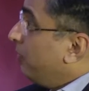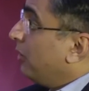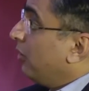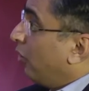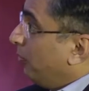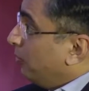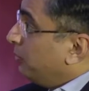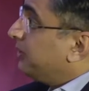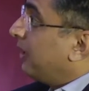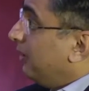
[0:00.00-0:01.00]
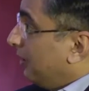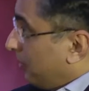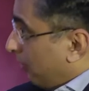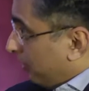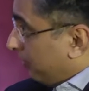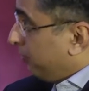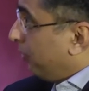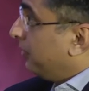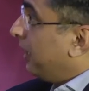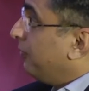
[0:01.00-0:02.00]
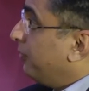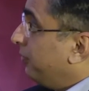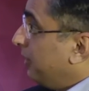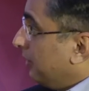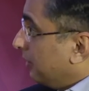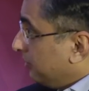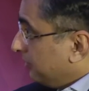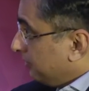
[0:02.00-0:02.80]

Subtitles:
We were a lot more subtle about it for 10, 15 years.